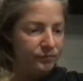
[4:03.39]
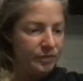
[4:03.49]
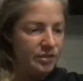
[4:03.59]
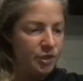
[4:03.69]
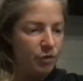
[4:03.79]

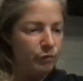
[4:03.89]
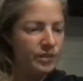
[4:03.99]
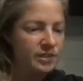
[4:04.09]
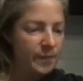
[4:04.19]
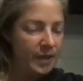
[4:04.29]
So
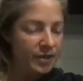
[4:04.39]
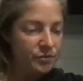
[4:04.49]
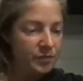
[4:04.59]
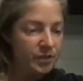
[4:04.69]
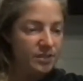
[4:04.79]
risk
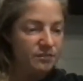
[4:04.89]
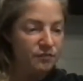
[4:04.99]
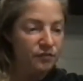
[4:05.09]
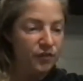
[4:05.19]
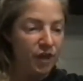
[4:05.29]
management is
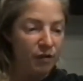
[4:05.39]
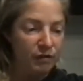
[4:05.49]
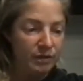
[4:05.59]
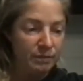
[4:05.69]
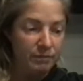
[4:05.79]

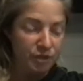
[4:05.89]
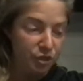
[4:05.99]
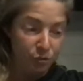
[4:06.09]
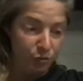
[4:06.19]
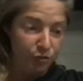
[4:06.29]
very
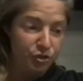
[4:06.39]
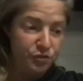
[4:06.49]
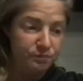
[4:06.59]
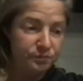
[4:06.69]
huge.